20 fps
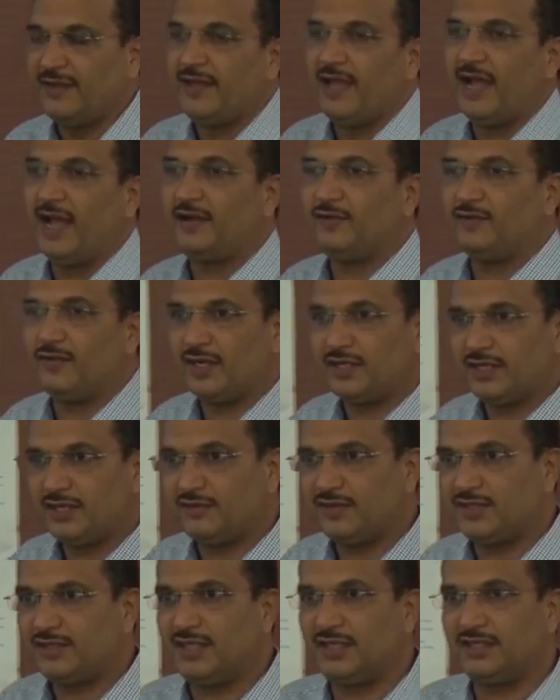and
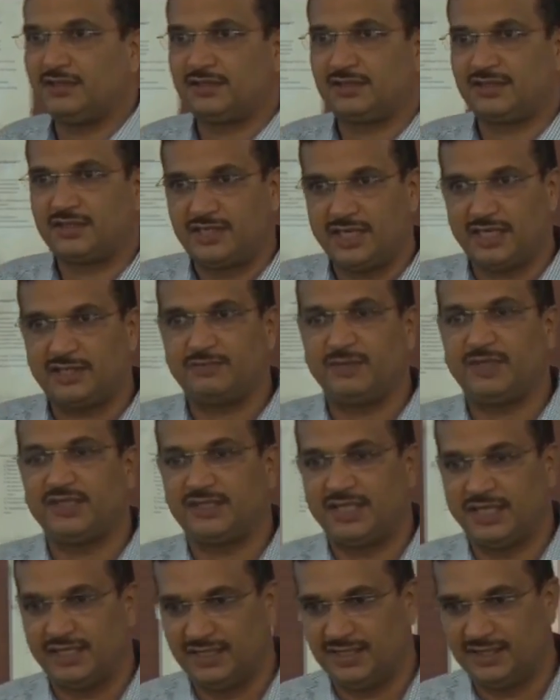whatever the statement
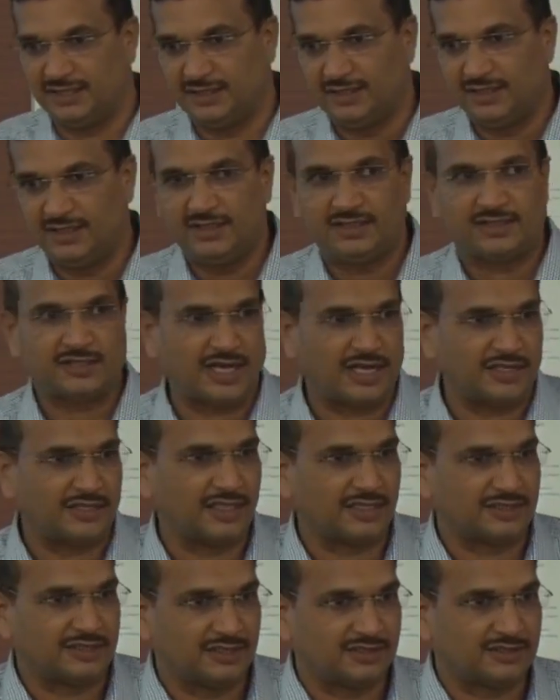they need,
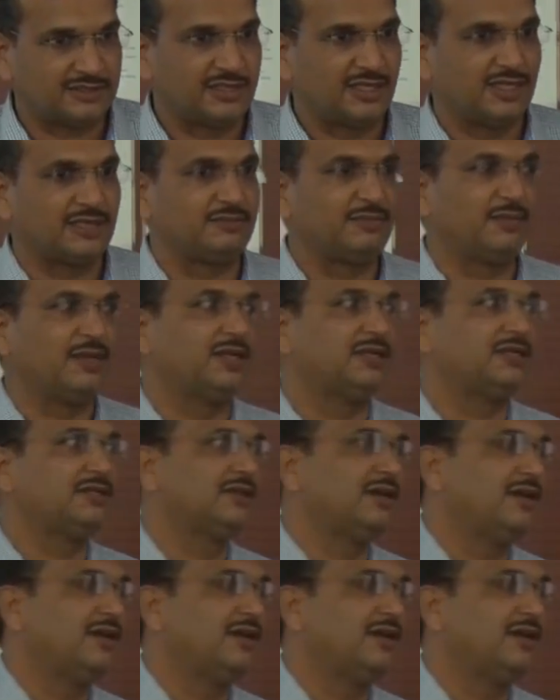transaction statement